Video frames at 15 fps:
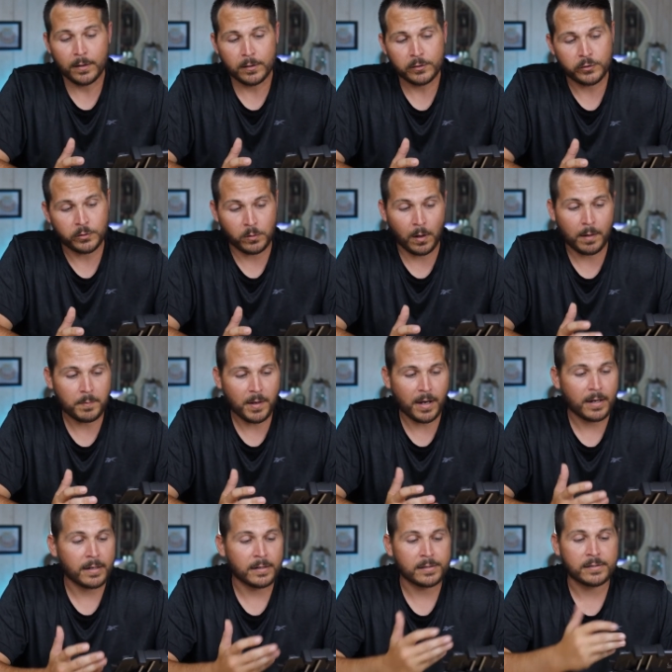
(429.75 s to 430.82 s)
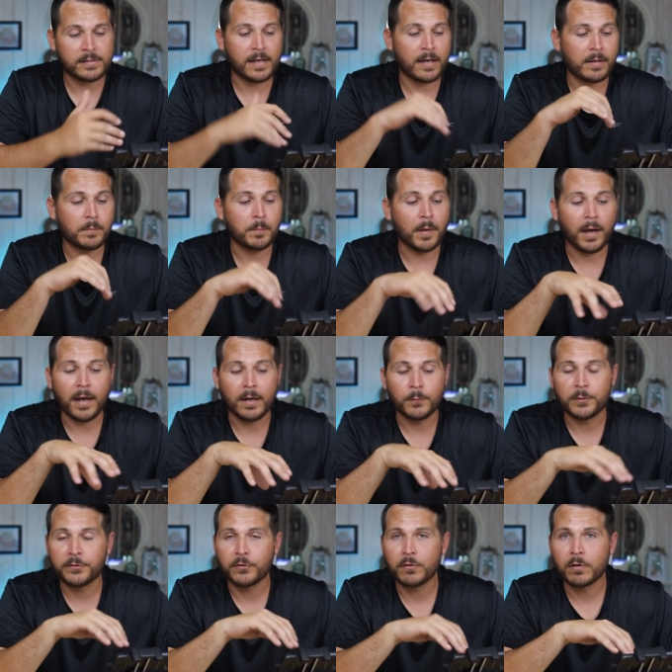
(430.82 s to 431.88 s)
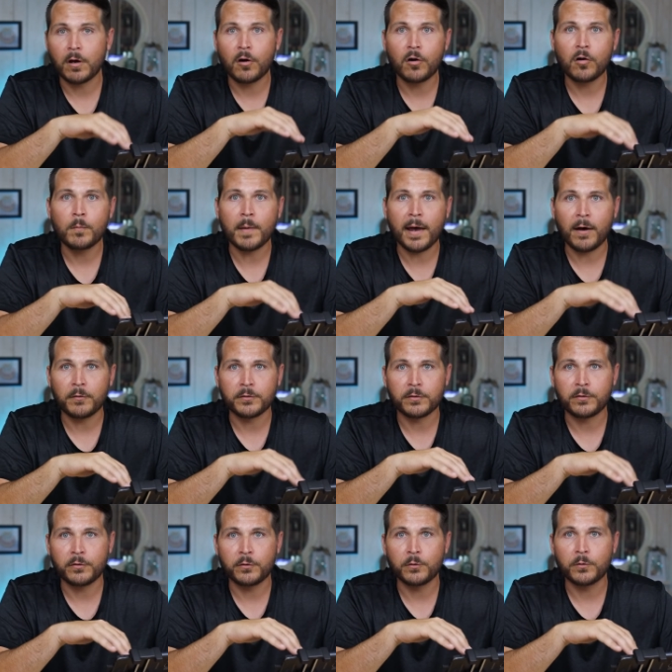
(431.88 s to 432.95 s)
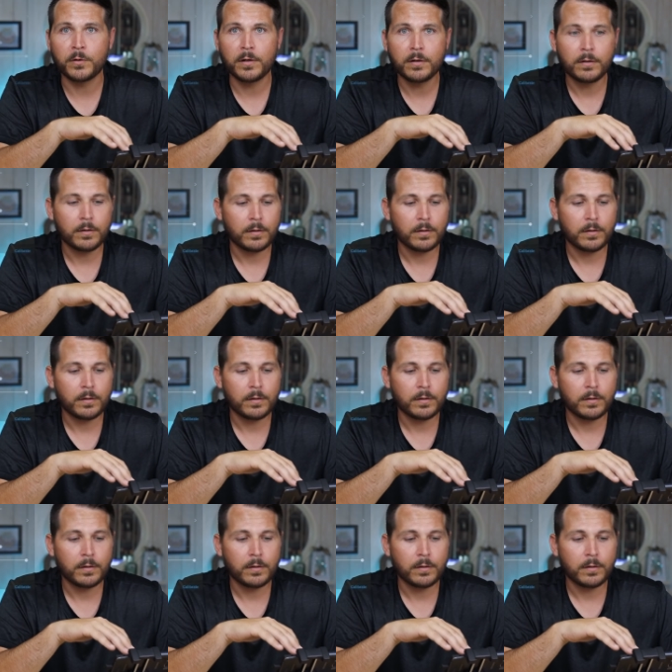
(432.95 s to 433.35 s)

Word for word: so I'm not going to set my return to home altitude